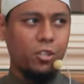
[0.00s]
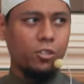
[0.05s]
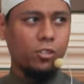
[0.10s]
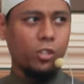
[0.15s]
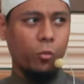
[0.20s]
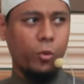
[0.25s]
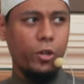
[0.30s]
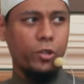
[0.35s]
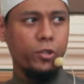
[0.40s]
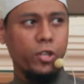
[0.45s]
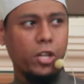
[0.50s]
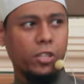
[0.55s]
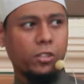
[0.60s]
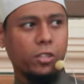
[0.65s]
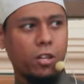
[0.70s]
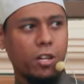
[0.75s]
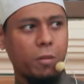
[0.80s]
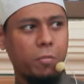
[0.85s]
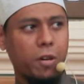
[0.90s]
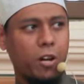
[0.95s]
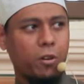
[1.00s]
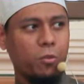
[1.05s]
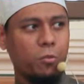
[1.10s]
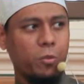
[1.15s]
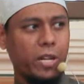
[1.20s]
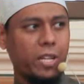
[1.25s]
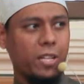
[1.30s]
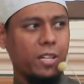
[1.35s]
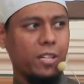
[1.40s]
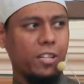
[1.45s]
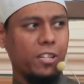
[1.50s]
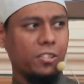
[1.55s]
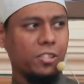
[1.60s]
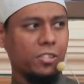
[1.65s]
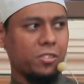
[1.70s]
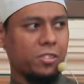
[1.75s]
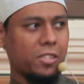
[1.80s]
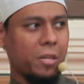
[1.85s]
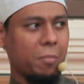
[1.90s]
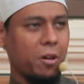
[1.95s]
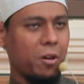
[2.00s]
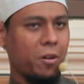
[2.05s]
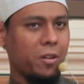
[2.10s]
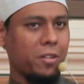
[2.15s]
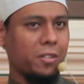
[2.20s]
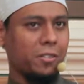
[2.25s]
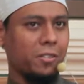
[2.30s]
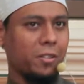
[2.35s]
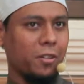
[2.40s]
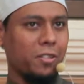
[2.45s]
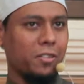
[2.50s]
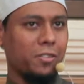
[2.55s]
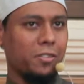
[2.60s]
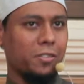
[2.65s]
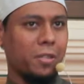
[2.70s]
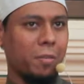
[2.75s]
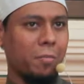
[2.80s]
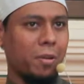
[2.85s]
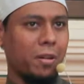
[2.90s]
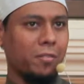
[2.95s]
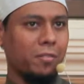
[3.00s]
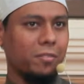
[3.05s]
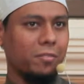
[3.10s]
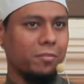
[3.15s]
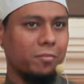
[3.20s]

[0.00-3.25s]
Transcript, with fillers: So we do not talk about whether it reaches the stomach or it does not reach the stomach.